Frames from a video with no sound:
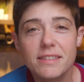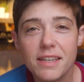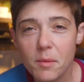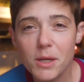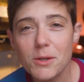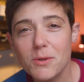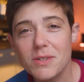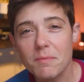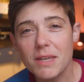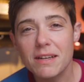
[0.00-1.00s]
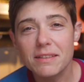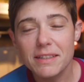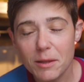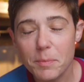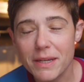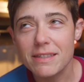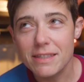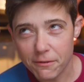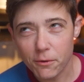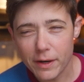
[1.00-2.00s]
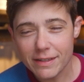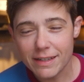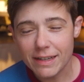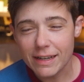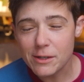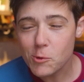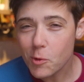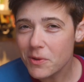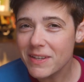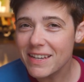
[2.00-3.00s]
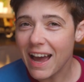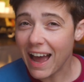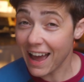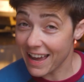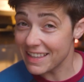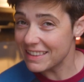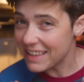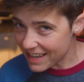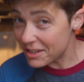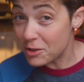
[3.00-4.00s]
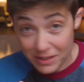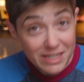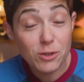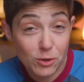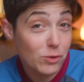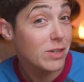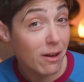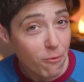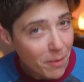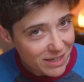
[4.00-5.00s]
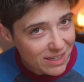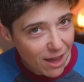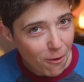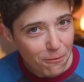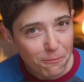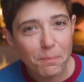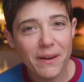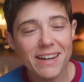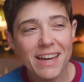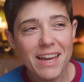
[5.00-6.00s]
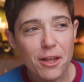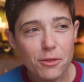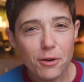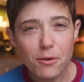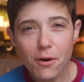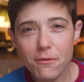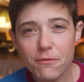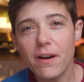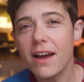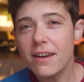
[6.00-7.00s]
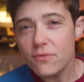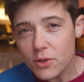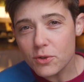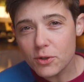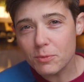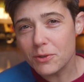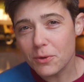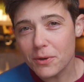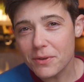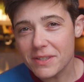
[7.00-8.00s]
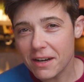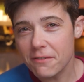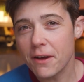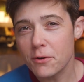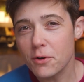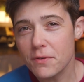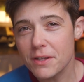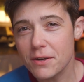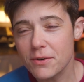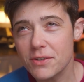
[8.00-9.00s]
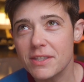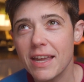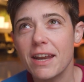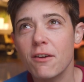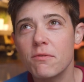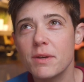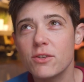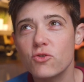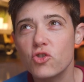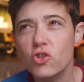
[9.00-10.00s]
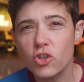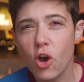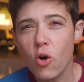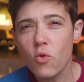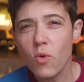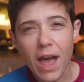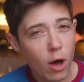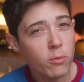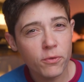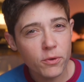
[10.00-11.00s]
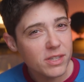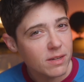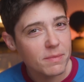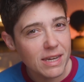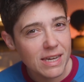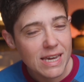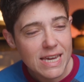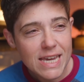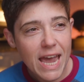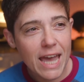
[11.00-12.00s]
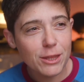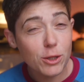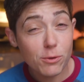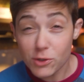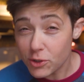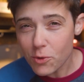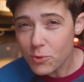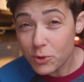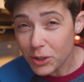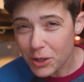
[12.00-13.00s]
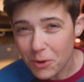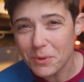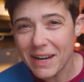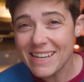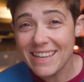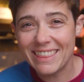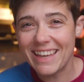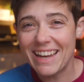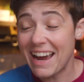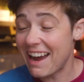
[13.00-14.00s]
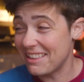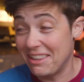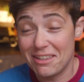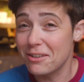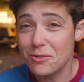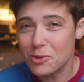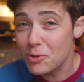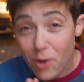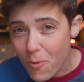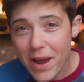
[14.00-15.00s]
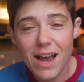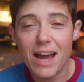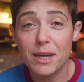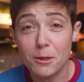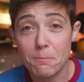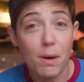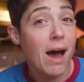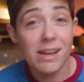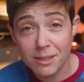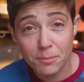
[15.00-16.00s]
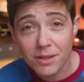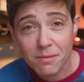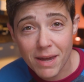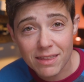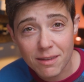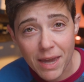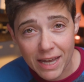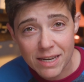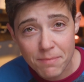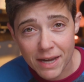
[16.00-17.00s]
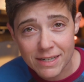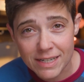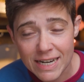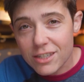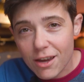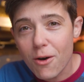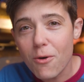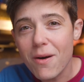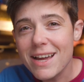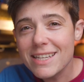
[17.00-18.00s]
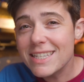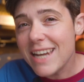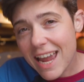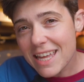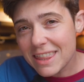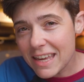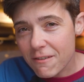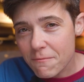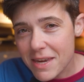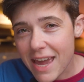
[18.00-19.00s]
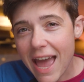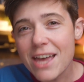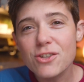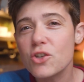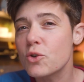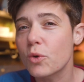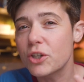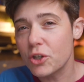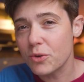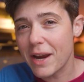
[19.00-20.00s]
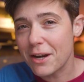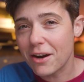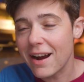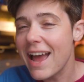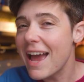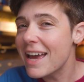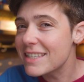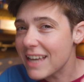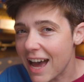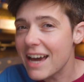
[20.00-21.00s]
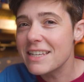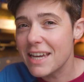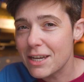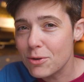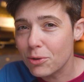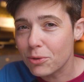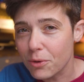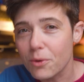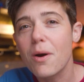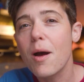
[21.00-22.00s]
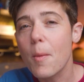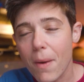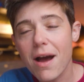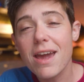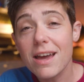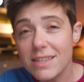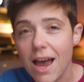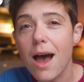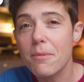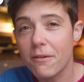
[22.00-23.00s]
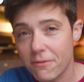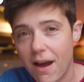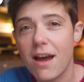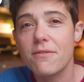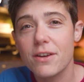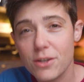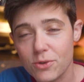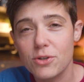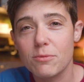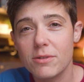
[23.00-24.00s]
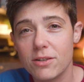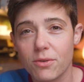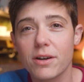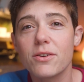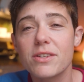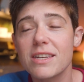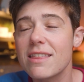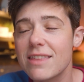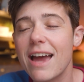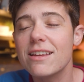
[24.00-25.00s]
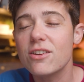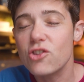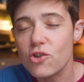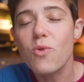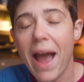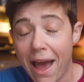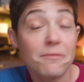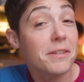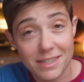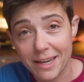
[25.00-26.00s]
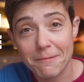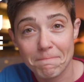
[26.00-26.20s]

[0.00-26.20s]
Today I'm going to do something a little bit different. Normally, I like to teach you stuff myself, but there are 5 YouTube tutorials that I found over the years that have been so helpful to me, and they're so good already that there's no way I could possibly make them any better. So today, think of me as your curator as I take you through my top 5 YouTube tutorials that you have to see.